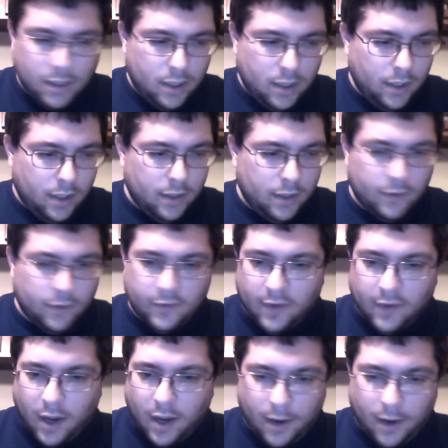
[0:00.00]
is
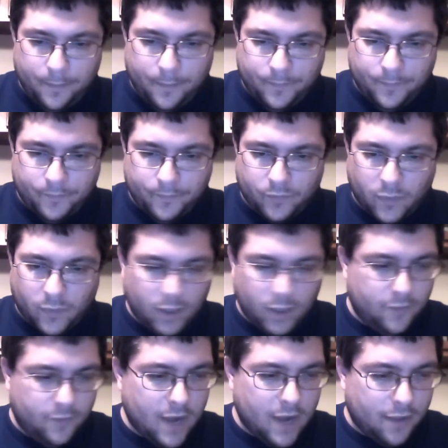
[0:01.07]

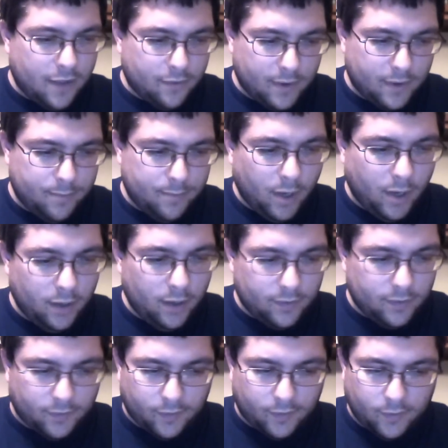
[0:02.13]
you've got three
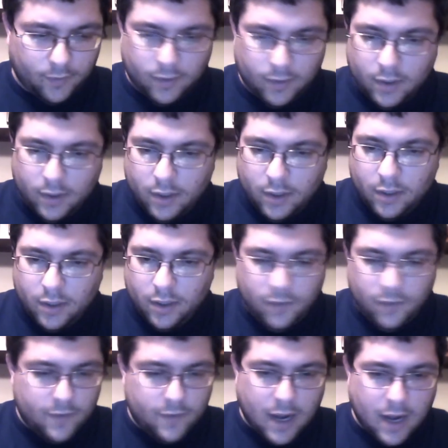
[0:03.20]
buttons.
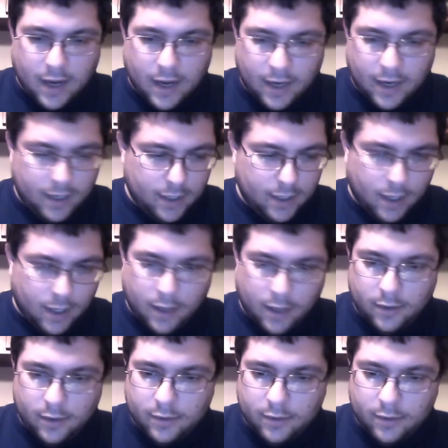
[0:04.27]
You've got a